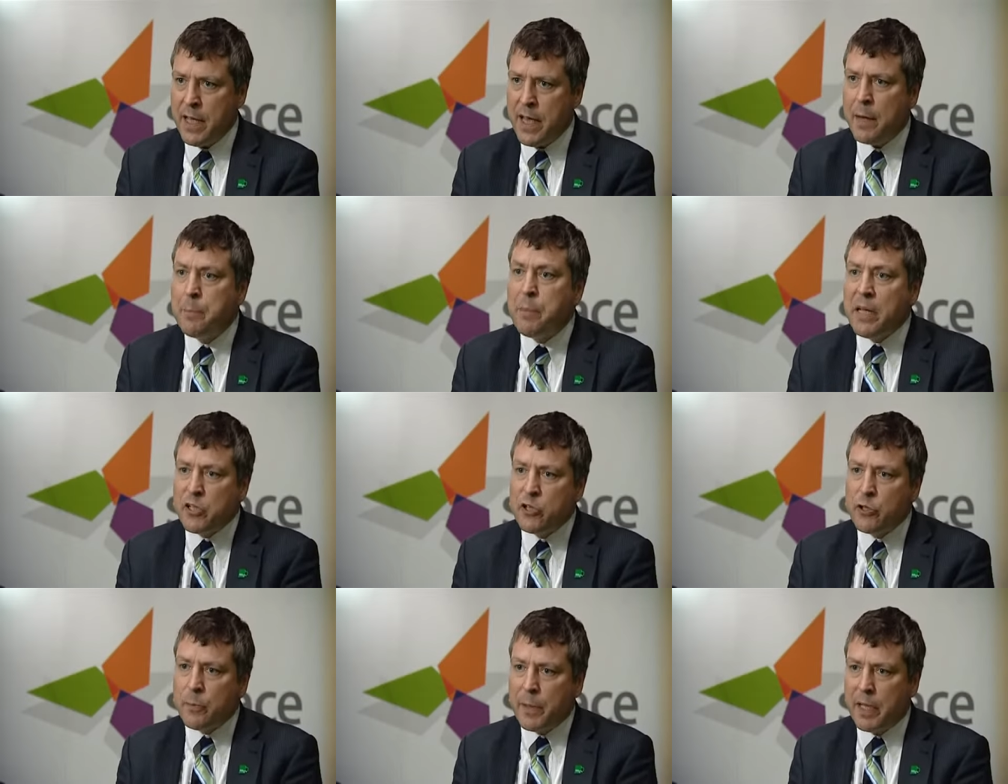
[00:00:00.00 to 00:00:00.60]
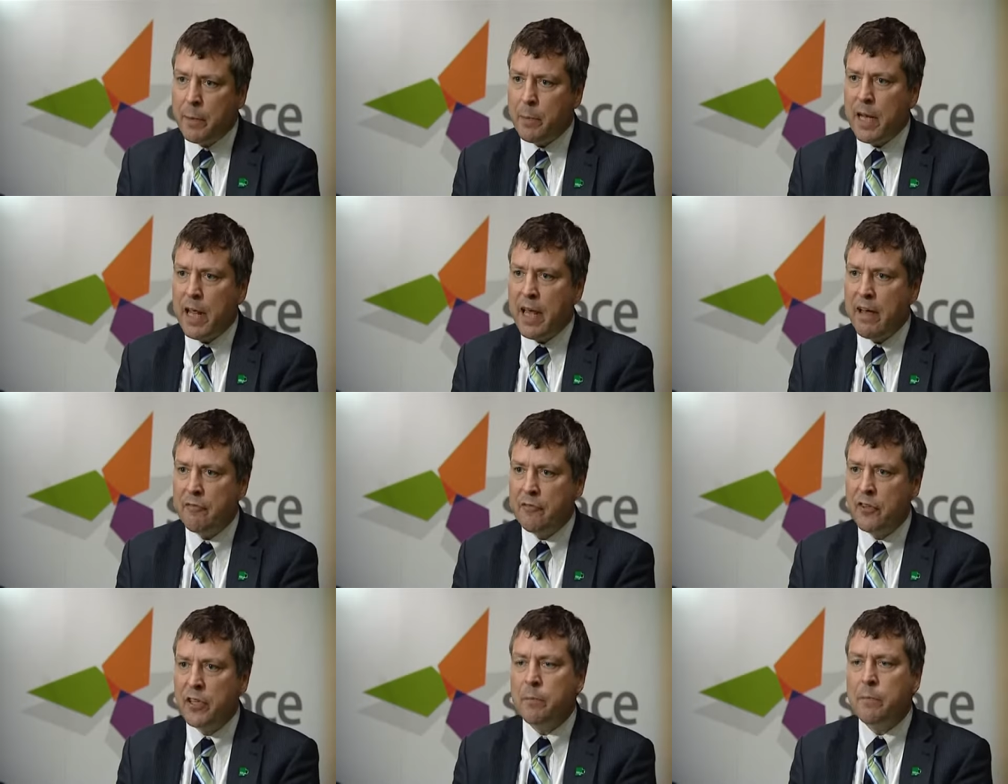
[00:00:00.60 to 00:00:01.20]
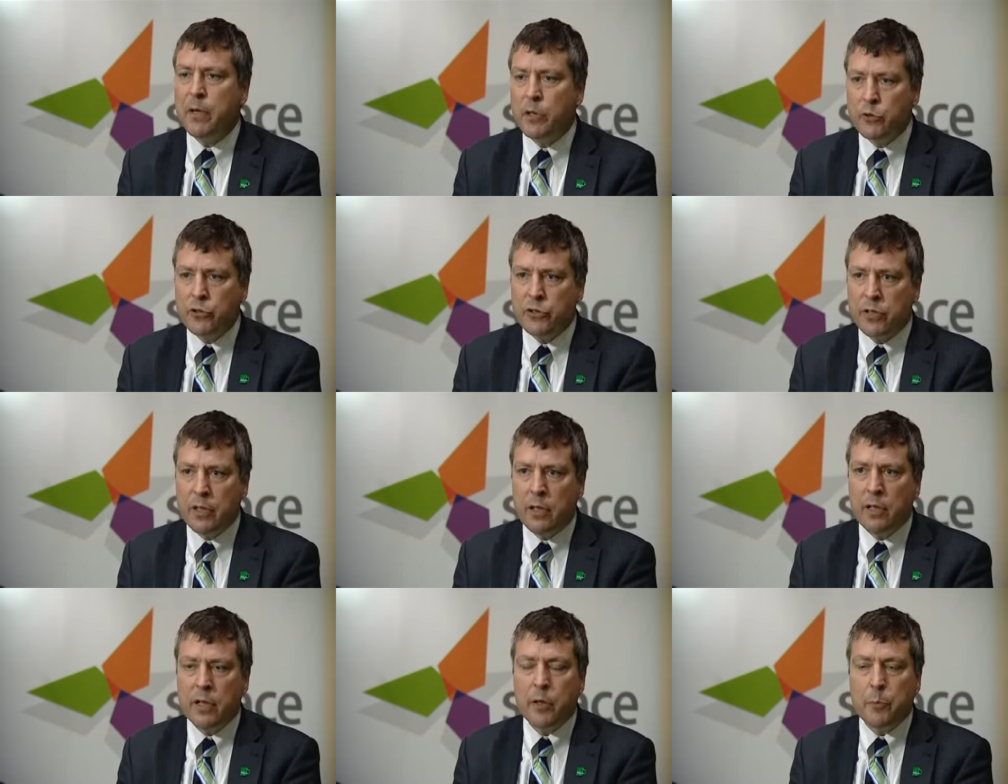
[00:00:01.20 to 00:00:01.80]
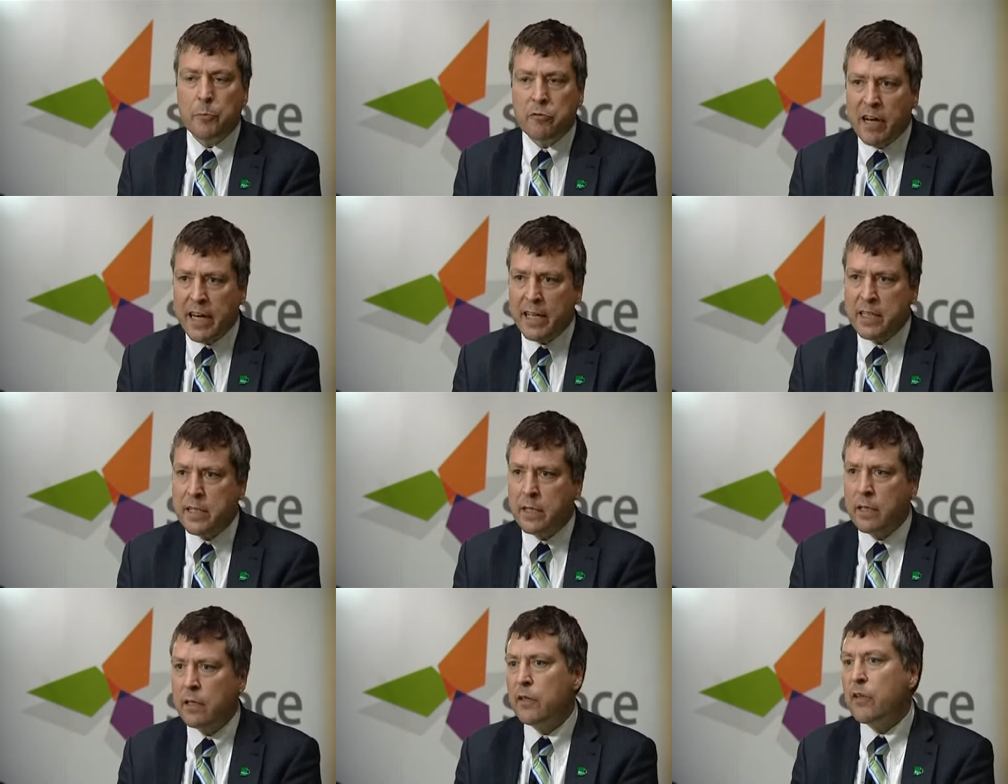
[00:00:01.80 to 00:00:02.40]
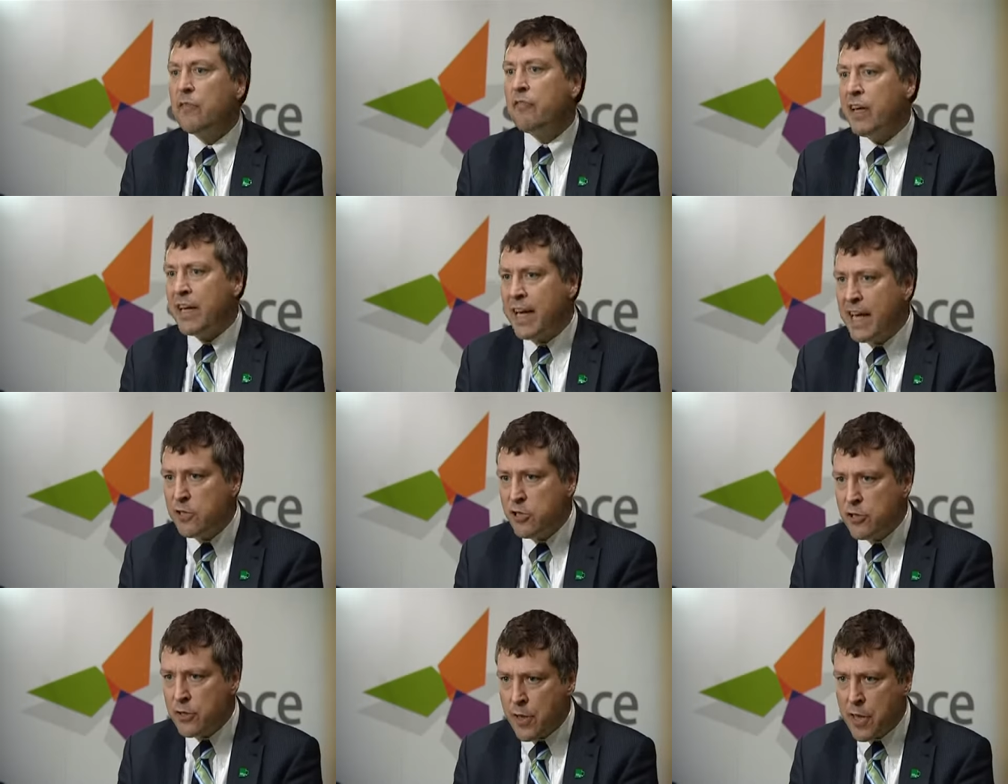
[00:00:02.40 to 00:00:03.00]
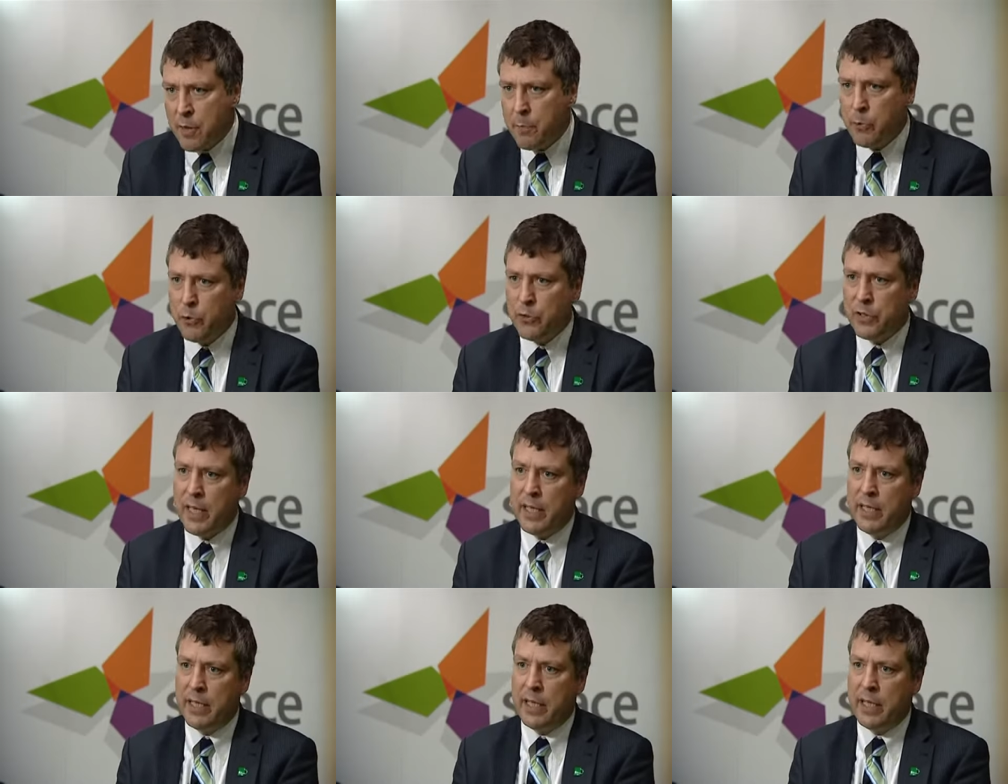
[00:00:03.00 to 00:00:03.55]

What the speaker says: and make sure people have the emotional and the practical and the financial support they